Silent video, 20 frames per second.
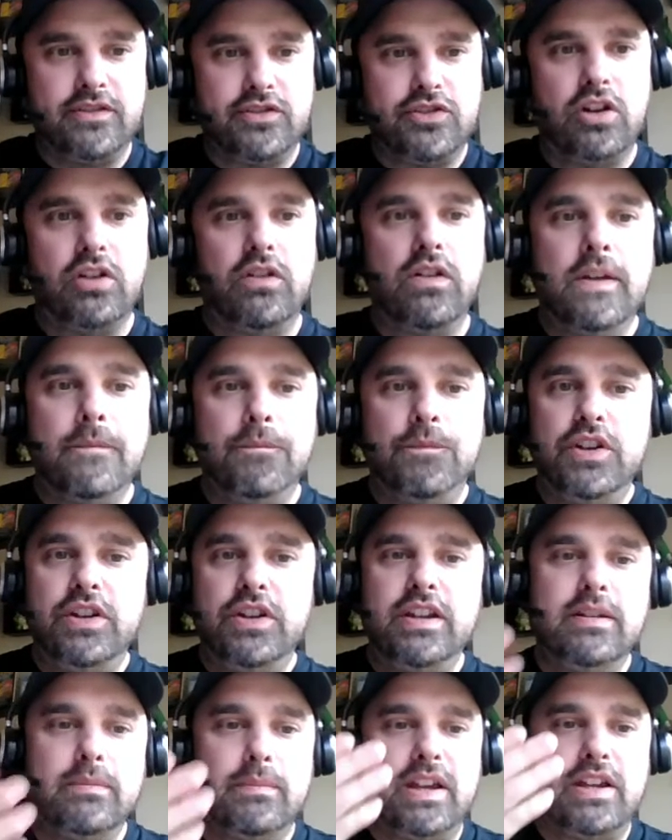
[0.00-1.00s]
So you
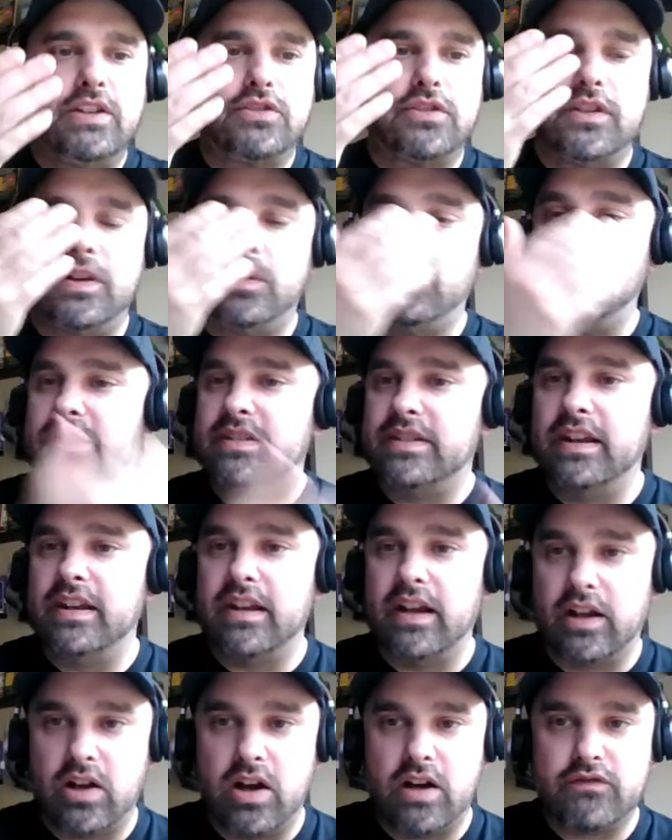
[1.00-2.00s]
need to make sure that we send
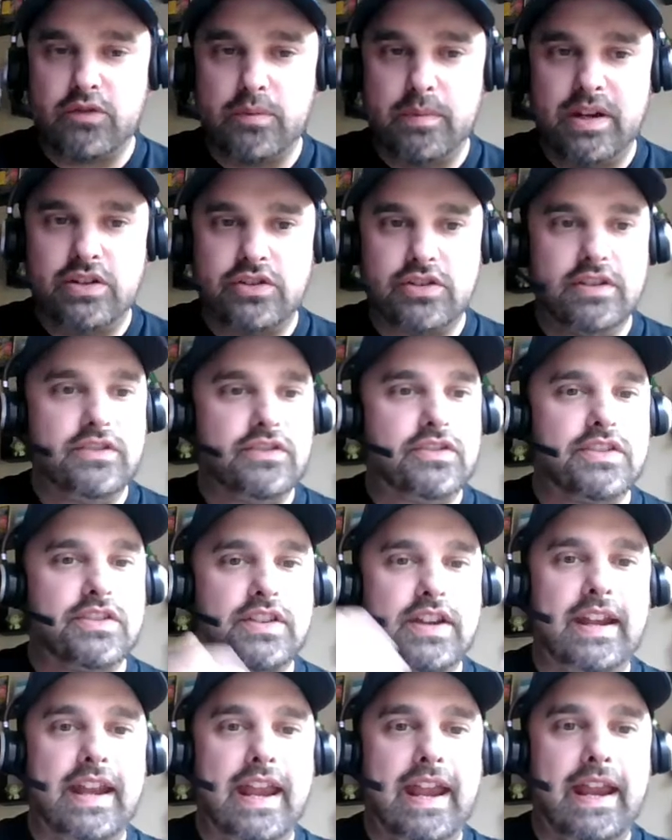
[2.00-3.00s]
a confirmation just
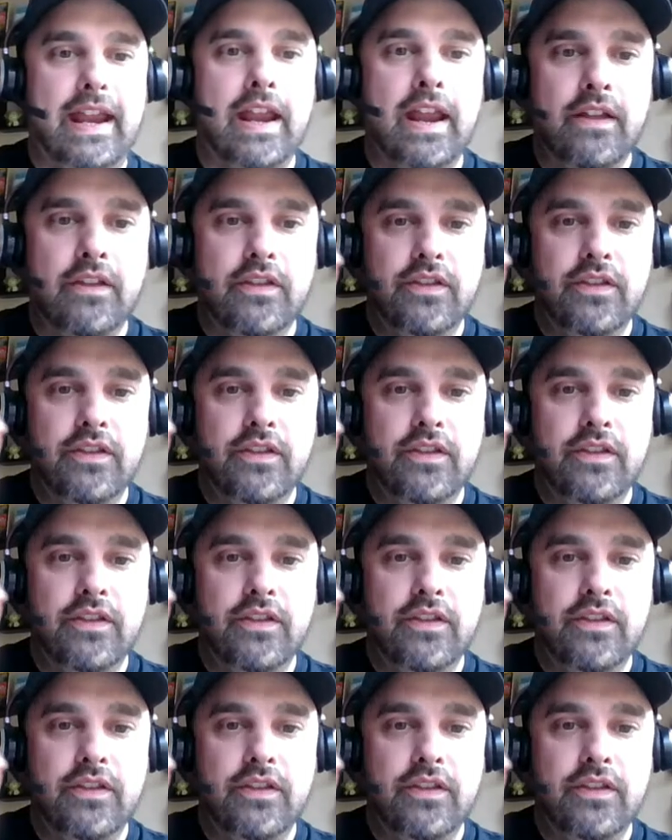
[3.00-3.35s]
saying, hey,